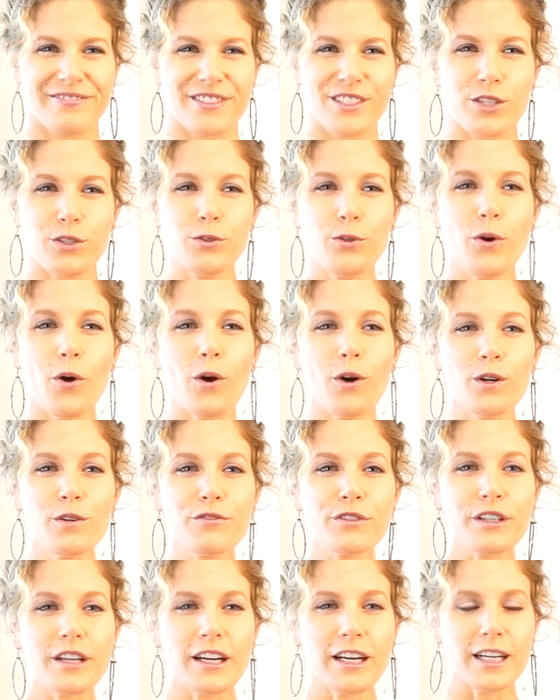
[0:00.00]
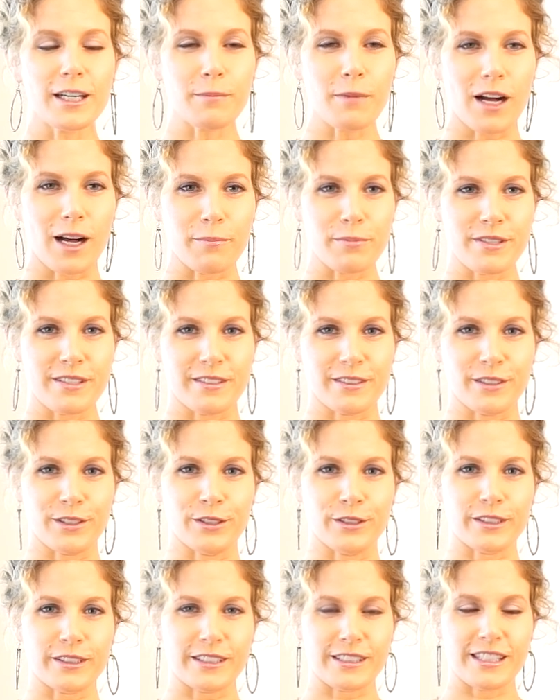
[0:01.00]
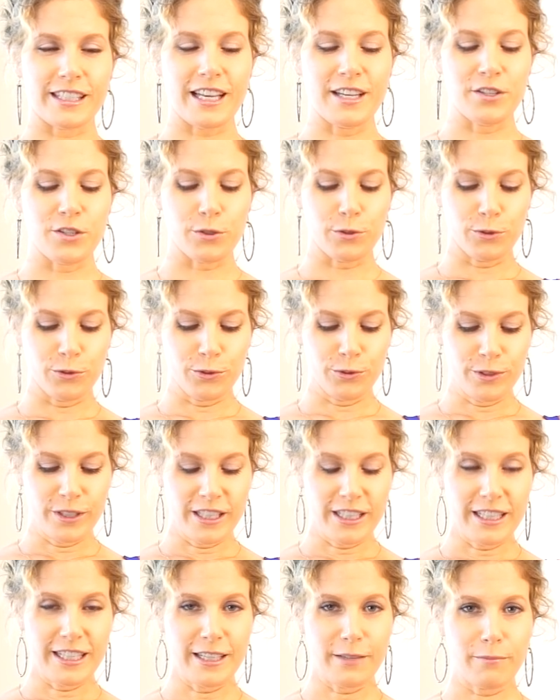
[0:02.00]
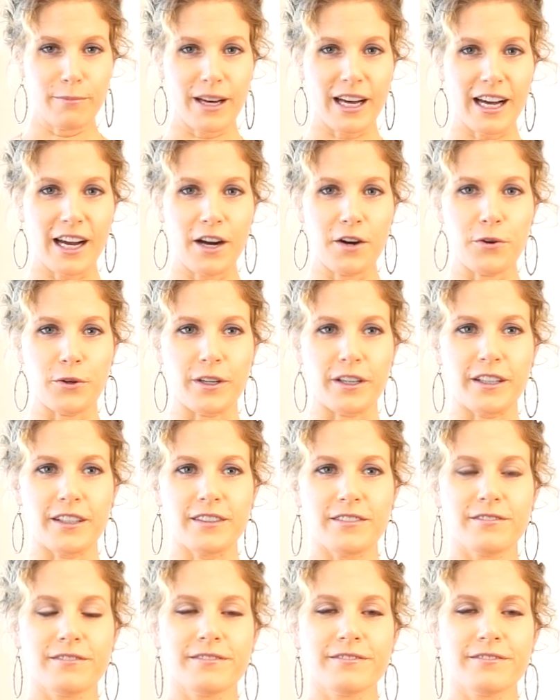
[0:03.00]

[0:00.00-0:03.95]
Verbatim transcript: to overcome obstacles and to really empower